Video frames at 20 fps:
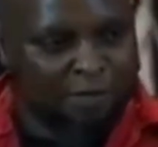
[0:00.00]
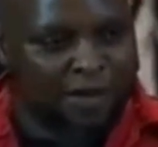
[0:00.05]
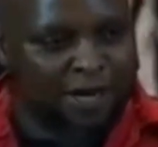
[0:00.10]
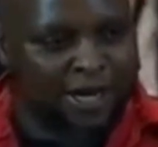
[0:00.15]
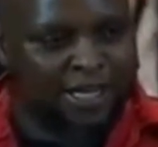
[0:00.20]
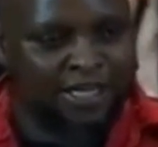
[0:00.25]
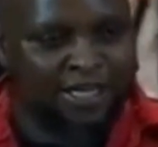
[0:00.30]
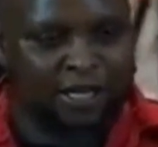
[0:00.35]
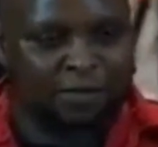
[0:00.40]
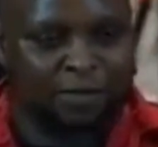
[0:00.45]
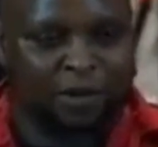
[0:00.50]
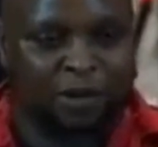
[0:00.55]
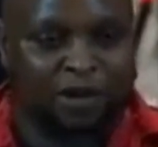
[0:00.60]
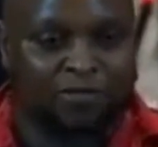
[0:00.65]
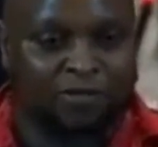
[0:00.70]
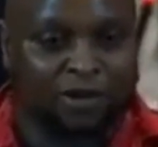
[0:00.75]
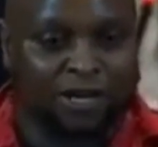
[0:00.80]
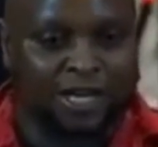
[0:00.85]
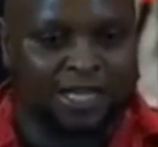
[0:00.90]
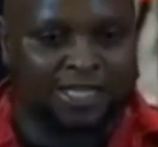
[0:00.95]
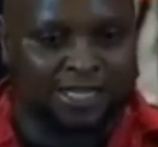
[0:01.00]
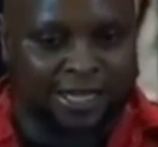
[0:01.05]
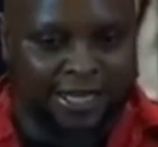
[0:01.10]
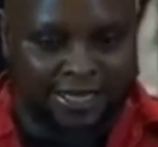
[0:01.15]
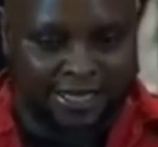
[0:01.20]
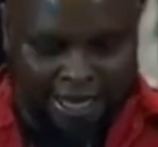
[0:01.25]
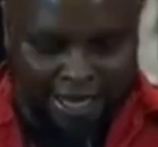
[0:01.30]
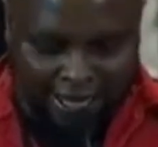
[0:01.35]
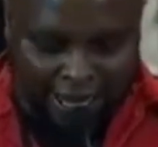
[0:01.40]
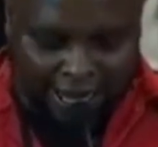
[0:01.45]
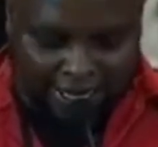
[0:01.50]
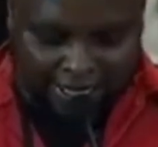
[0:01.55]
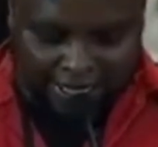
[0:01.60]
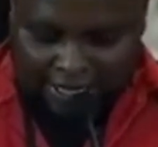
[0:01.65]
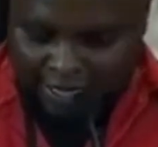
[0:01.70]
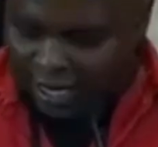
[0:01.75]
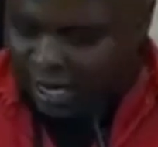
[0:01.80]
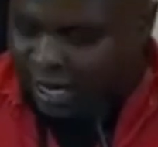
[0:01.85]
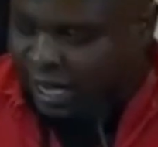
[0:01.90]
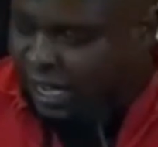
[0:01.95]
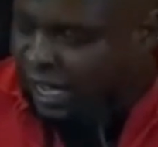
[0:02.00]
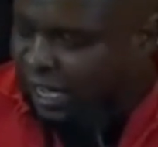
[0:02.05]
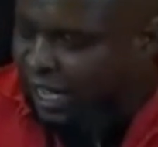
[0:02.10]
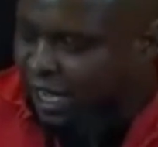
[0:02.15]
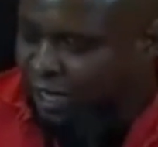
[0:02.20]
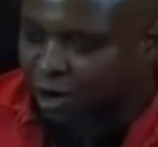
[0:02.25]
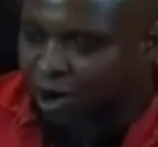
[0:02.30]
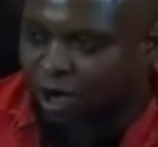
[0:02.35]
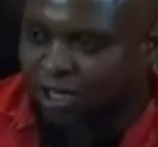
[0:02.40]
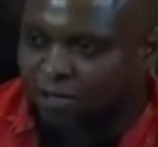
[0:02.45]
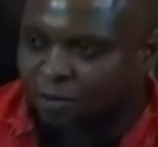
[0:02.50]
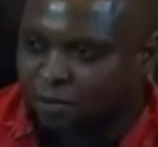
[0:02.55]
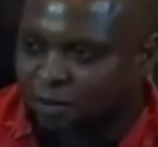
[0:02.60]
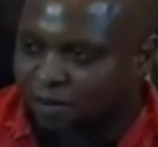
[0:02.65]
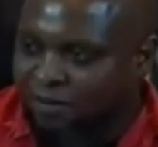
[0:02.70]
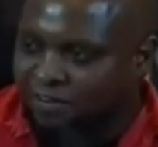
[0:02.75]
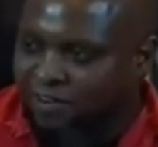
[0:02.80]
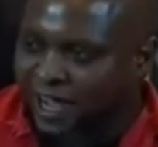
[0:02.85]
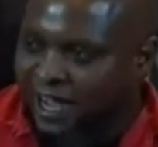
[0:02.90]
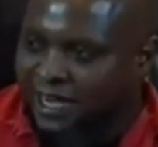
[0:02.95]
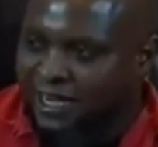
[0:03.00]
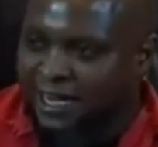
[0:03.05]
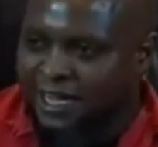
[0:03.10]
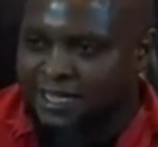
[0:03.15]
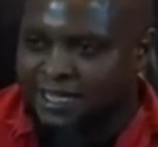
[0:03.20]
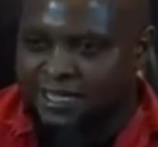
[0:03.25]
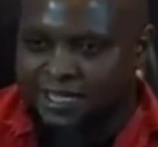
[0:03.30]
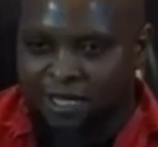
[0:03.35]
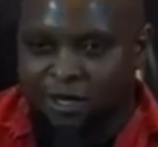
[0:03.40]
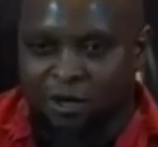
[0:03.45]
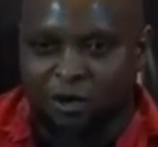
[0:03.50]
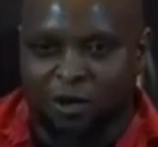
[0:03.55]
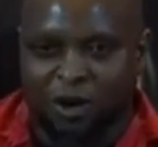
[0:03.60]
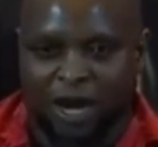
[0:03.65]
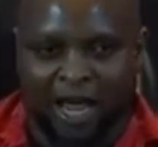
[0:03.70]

in separation. But we've got a SITA that cannot provide a